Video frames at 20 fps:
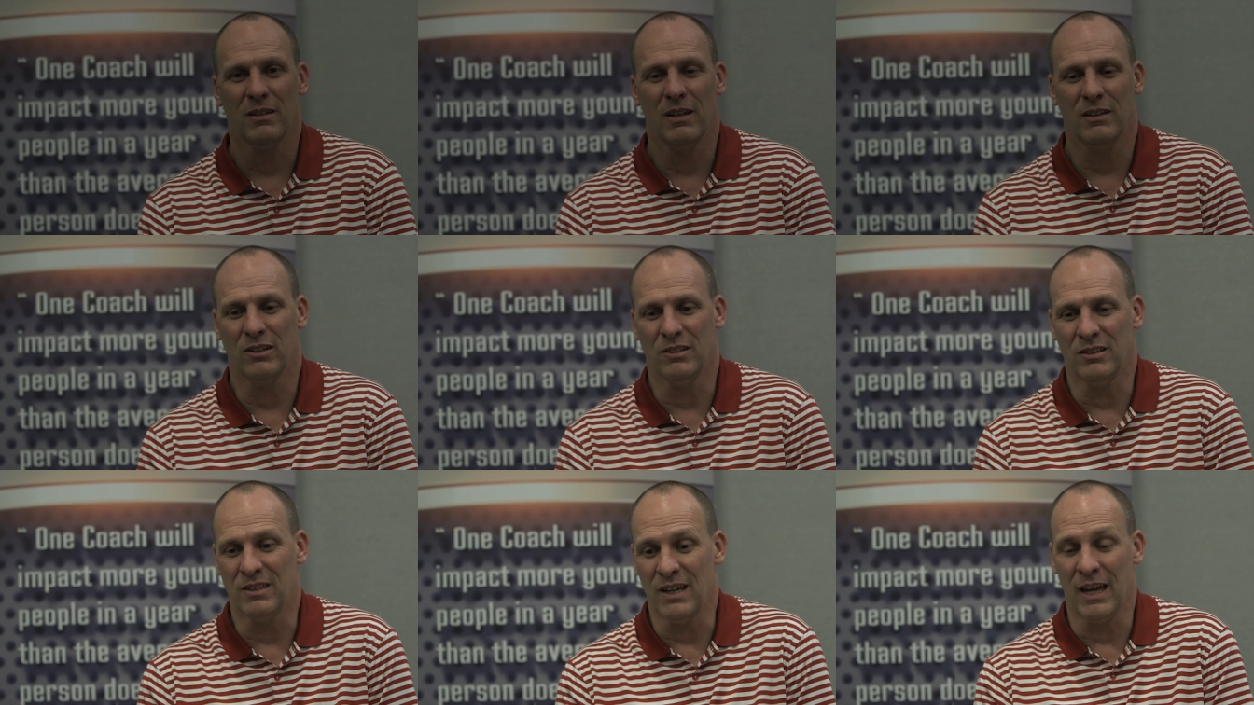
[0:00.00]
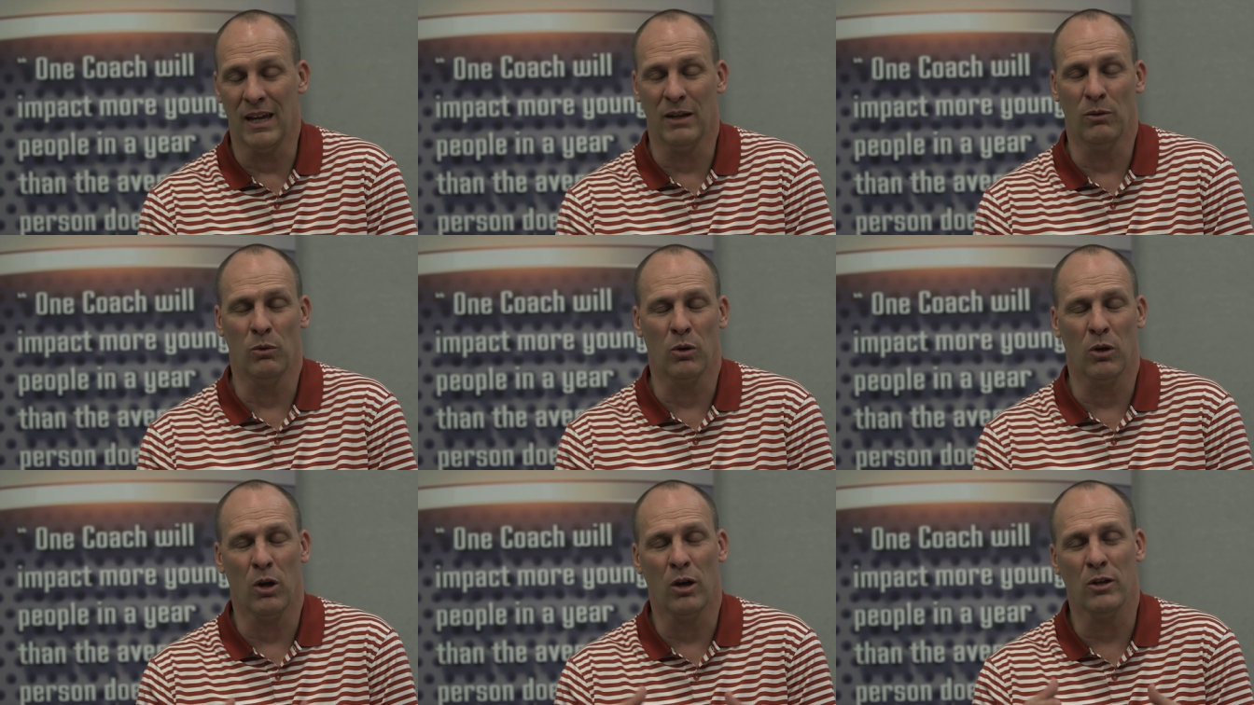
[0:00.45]
And today
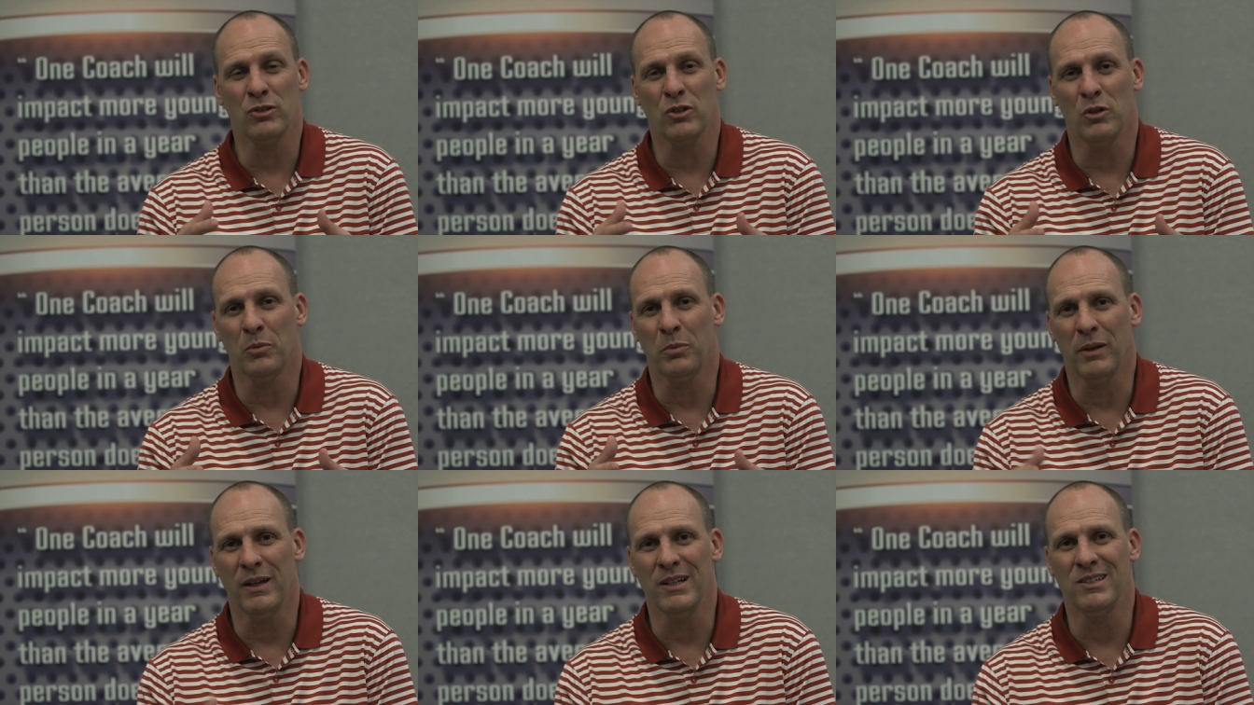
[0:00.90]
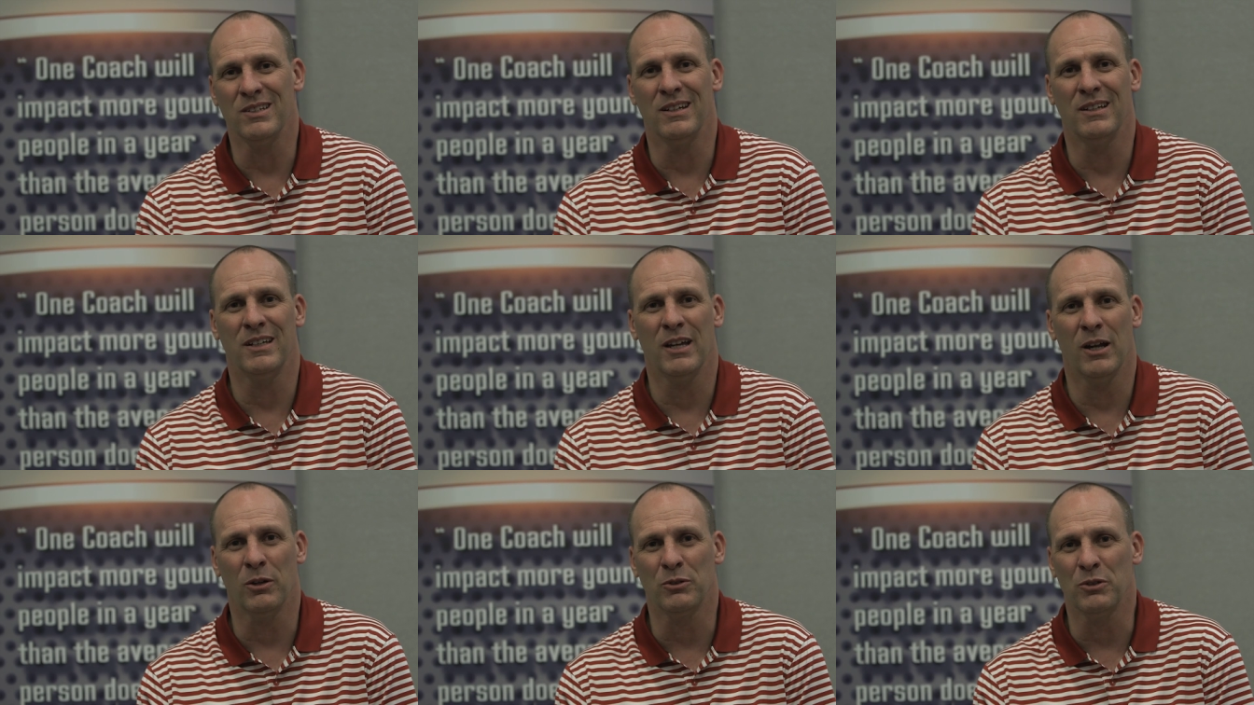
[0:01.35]
we're also
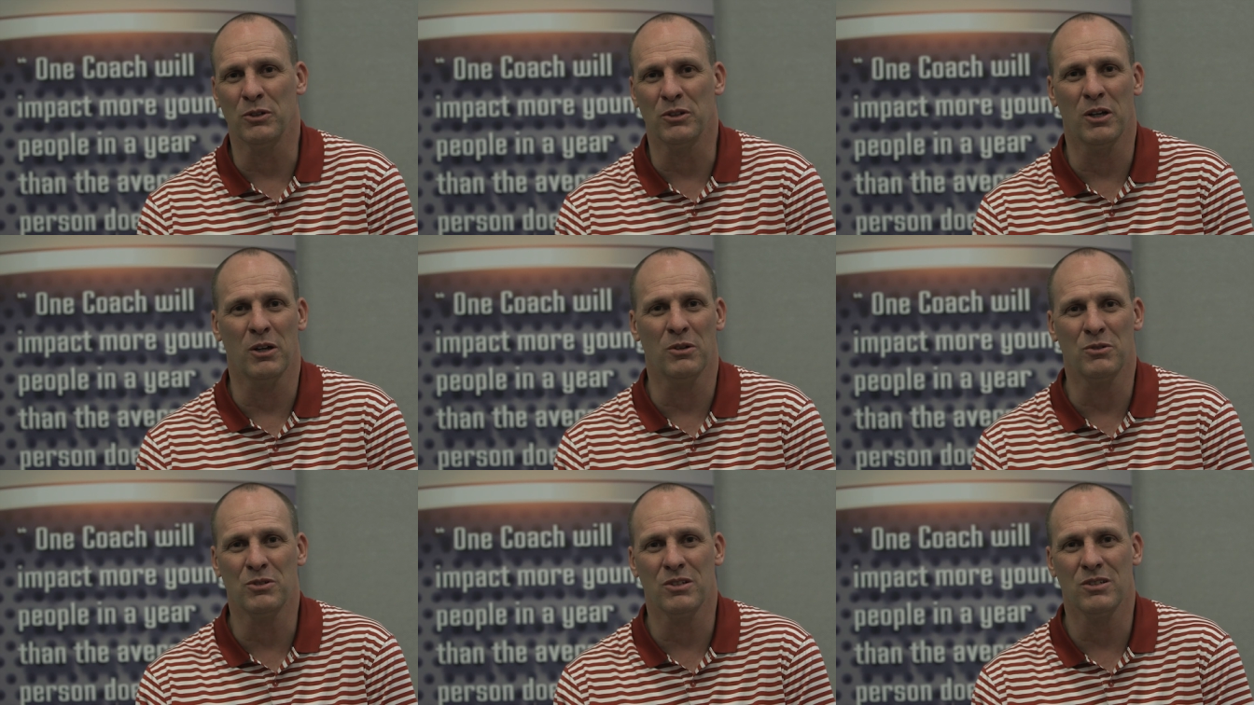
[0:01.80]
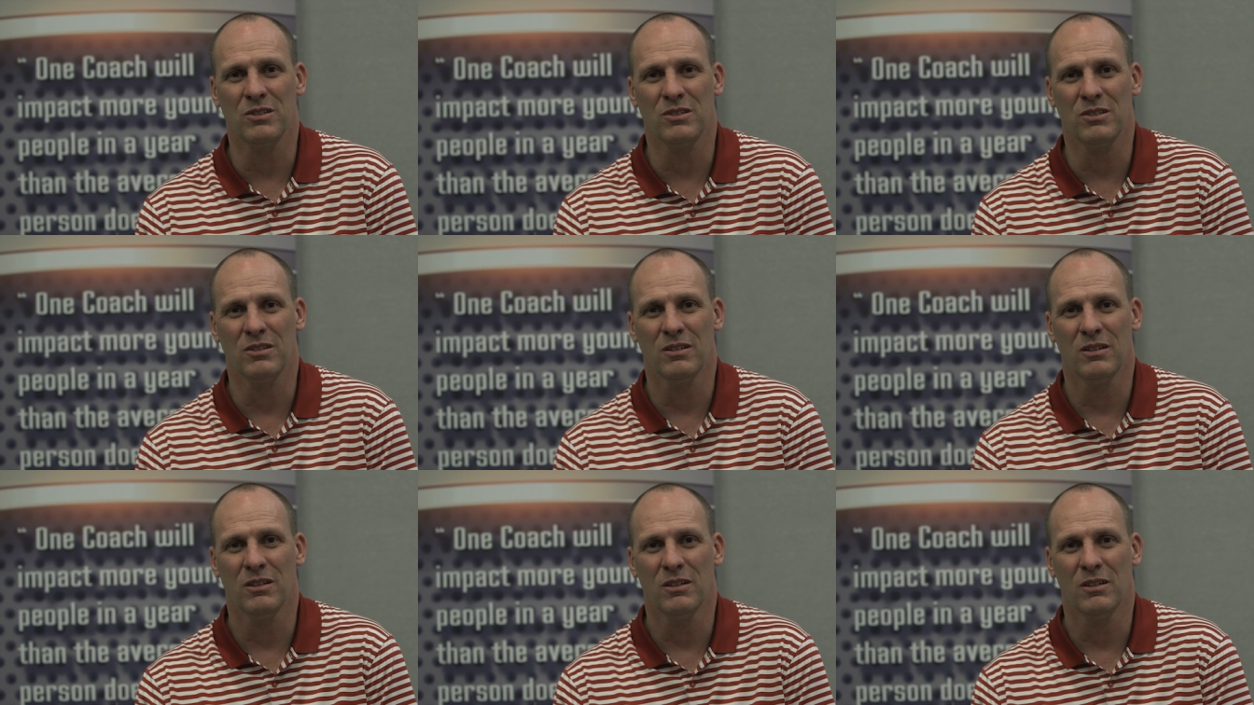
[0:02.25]
placing character coaches